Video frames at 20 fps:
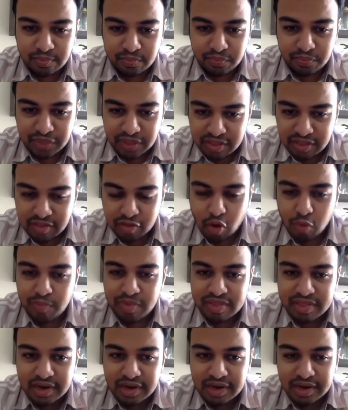this is
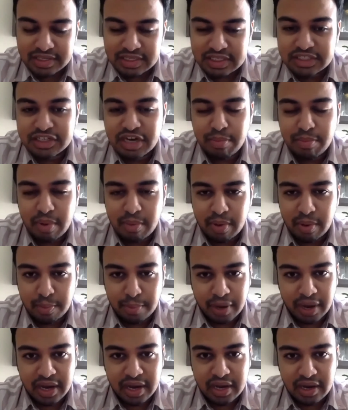obviously registered by my
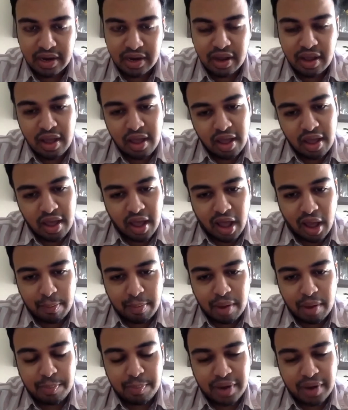brain, and
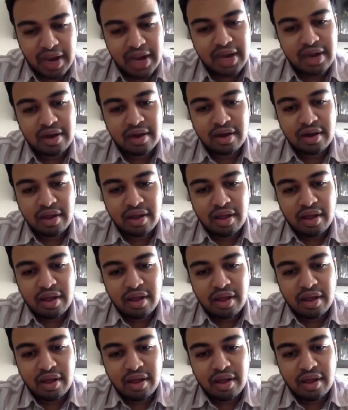my brain